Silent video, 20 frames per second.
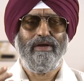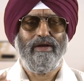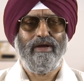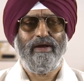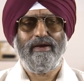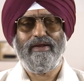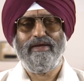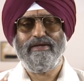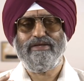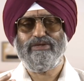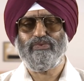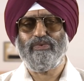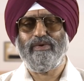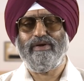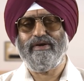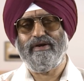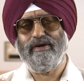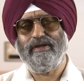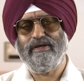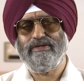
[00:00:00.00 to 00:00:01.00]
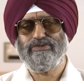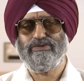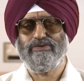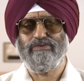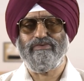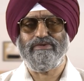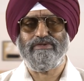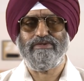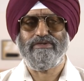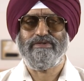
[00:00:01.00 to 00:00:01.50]
and x 1 and x 2
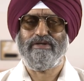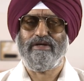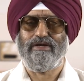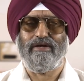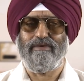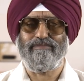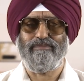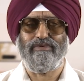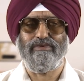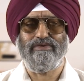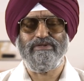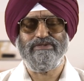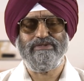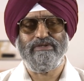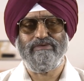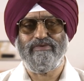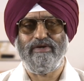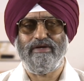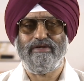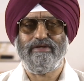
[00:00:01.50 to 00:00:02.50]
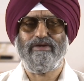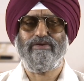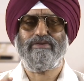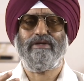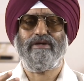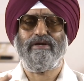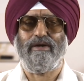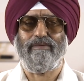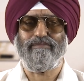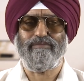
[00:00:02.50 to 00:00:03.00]
which is the composition vector or
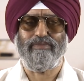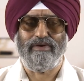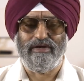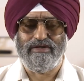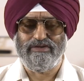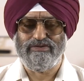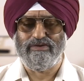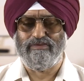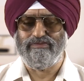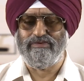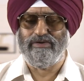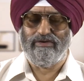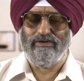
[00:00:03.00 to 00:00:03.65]
the components of the